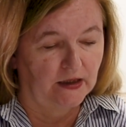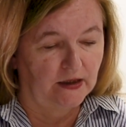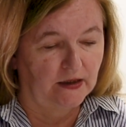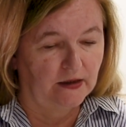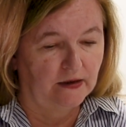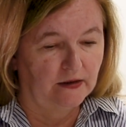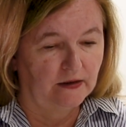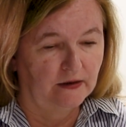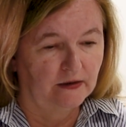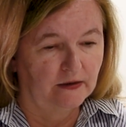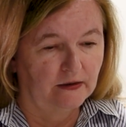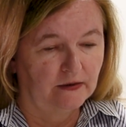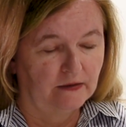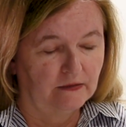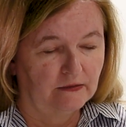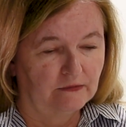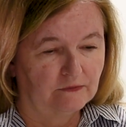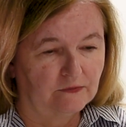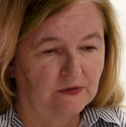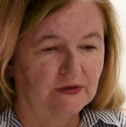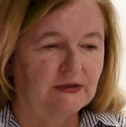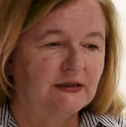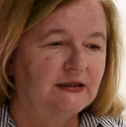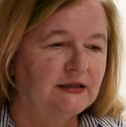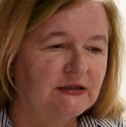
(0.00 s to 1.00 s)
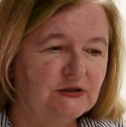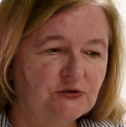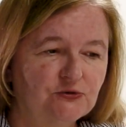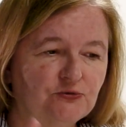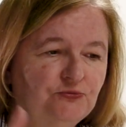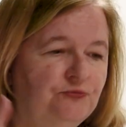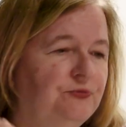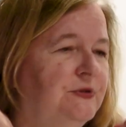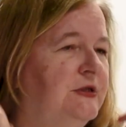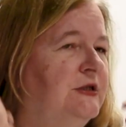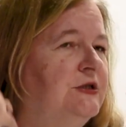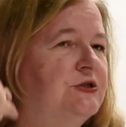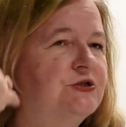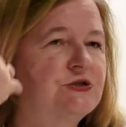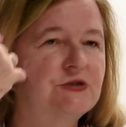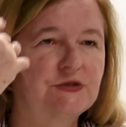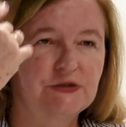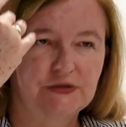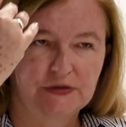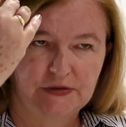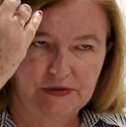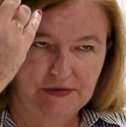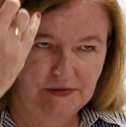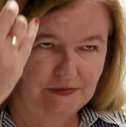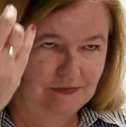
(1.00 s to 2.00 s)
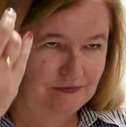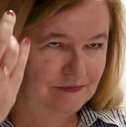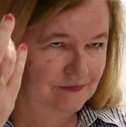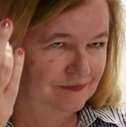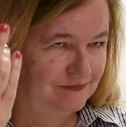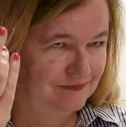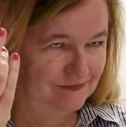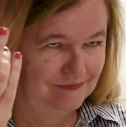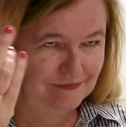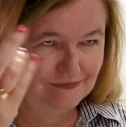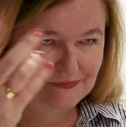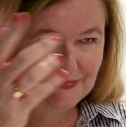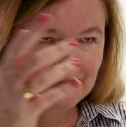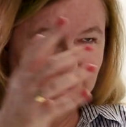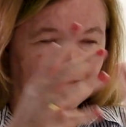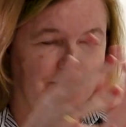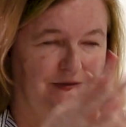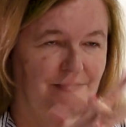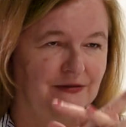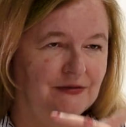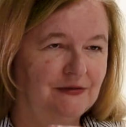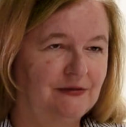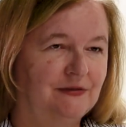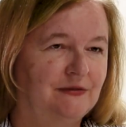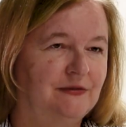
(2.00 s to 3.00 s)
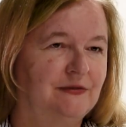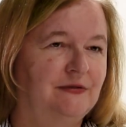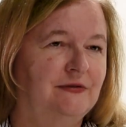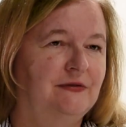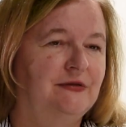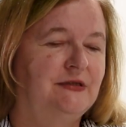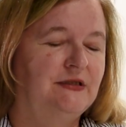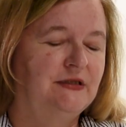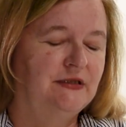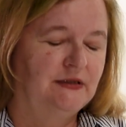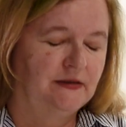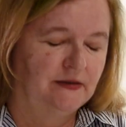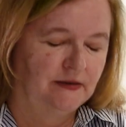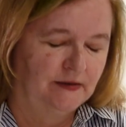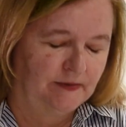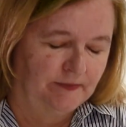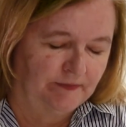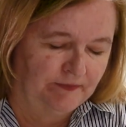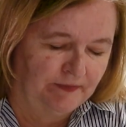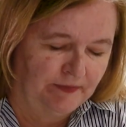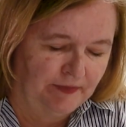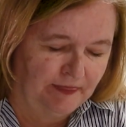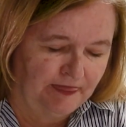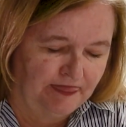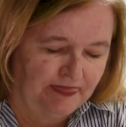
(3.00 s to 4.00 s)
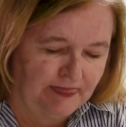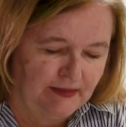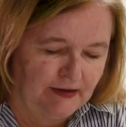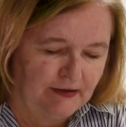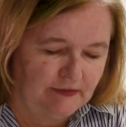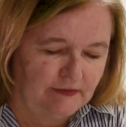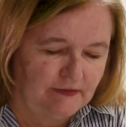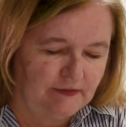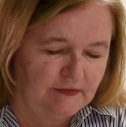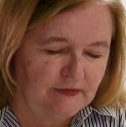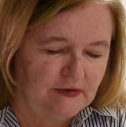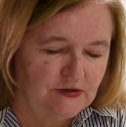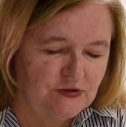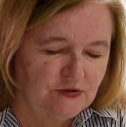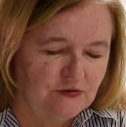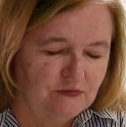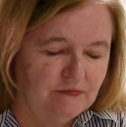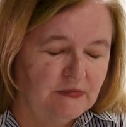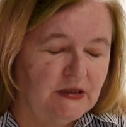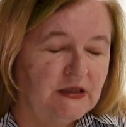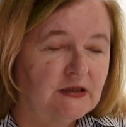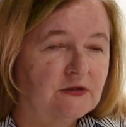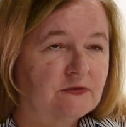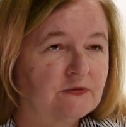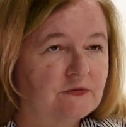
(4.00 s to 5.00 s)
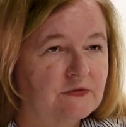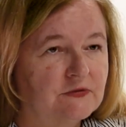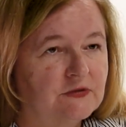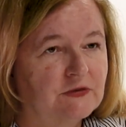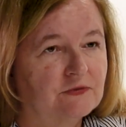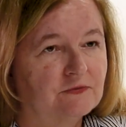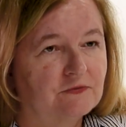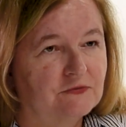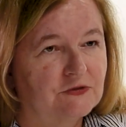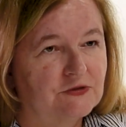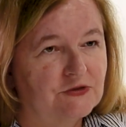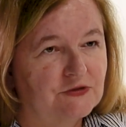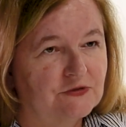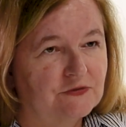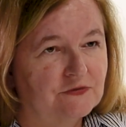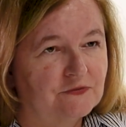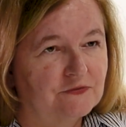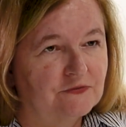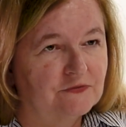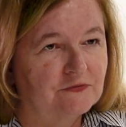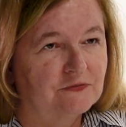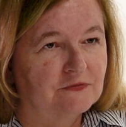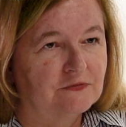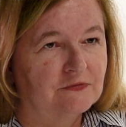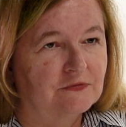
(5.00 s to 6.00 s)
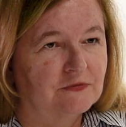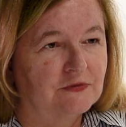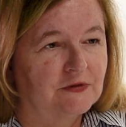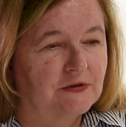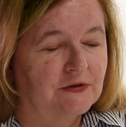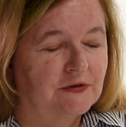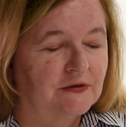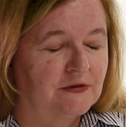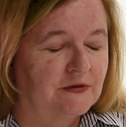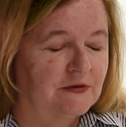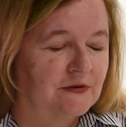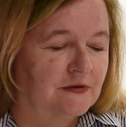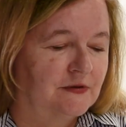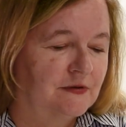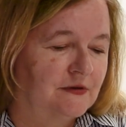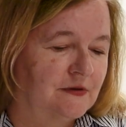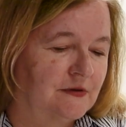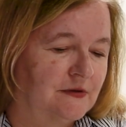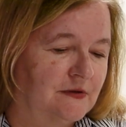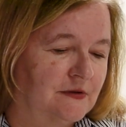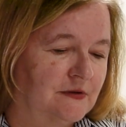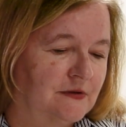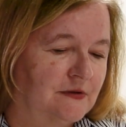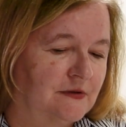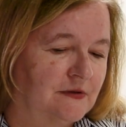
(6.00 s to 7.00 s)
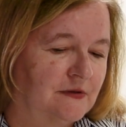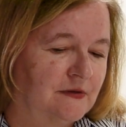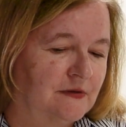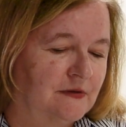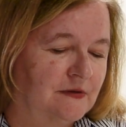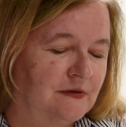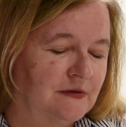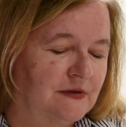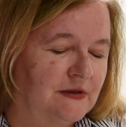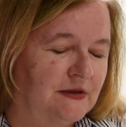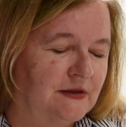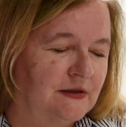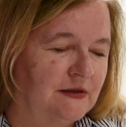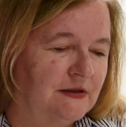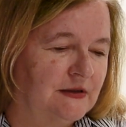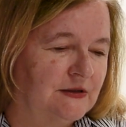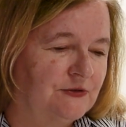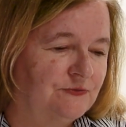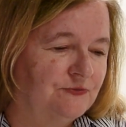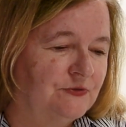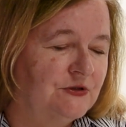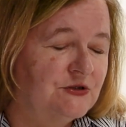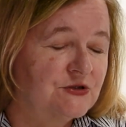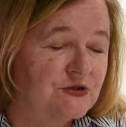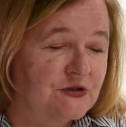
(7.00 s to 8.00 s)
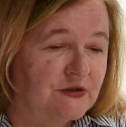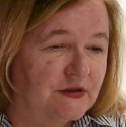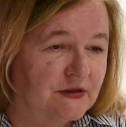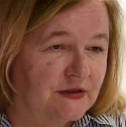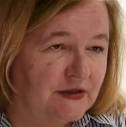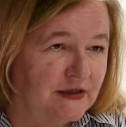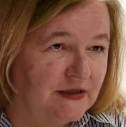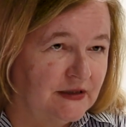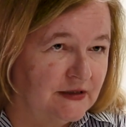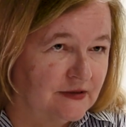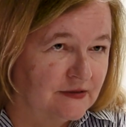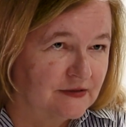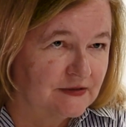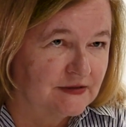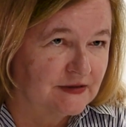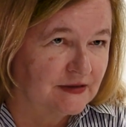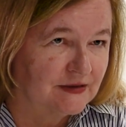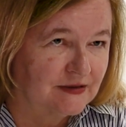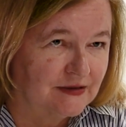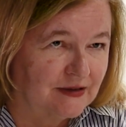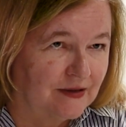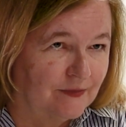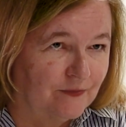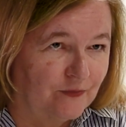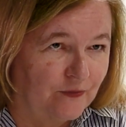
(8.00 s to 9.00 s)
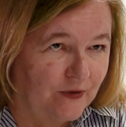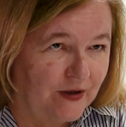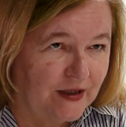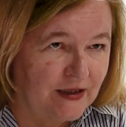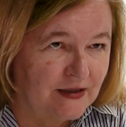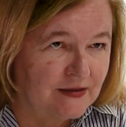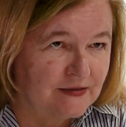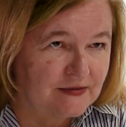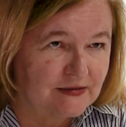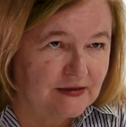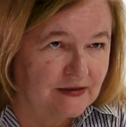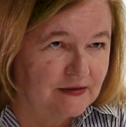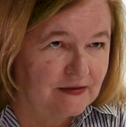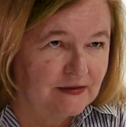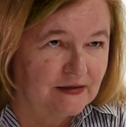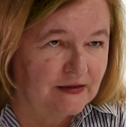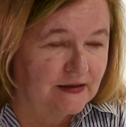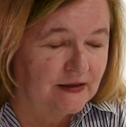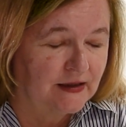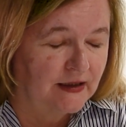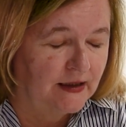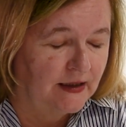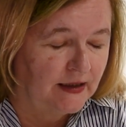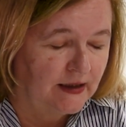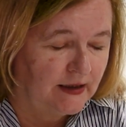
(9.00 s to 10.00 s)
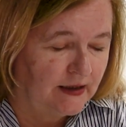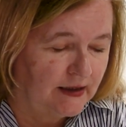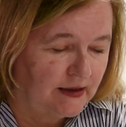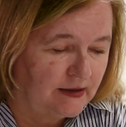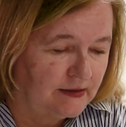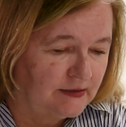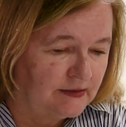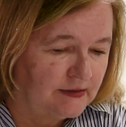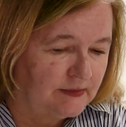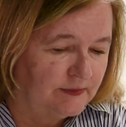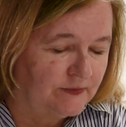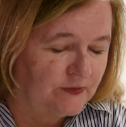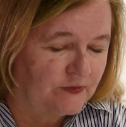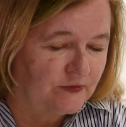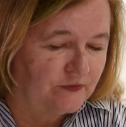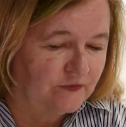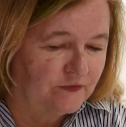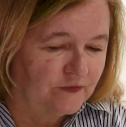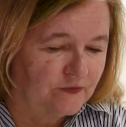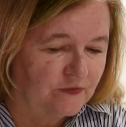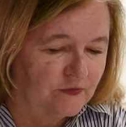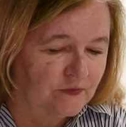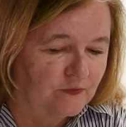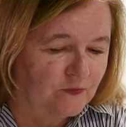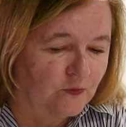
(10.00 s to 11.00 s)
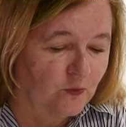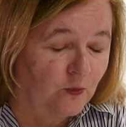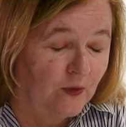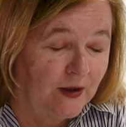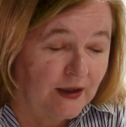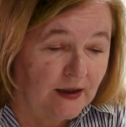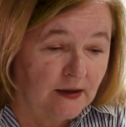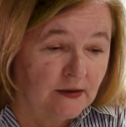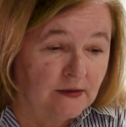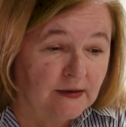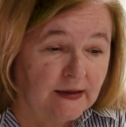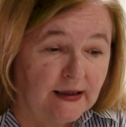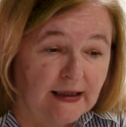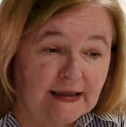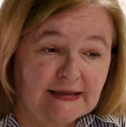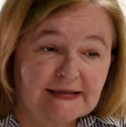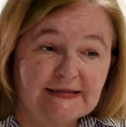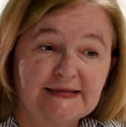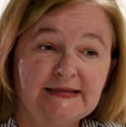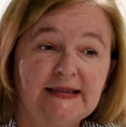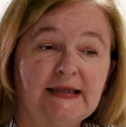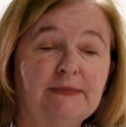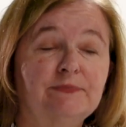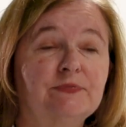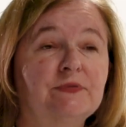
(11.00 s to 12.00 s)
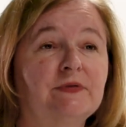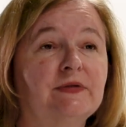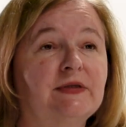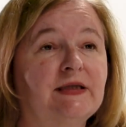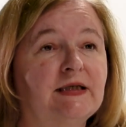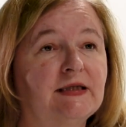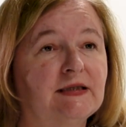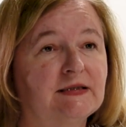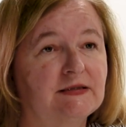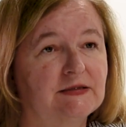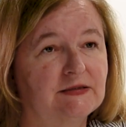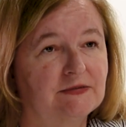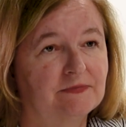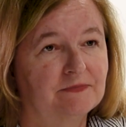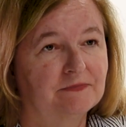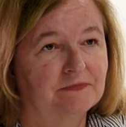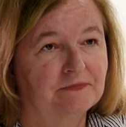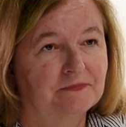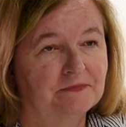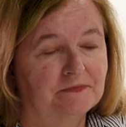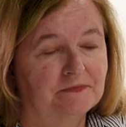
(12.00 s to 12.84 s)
Well, it reached the decision makers in Washington. It reached their ears and their brains, and they performed well, except that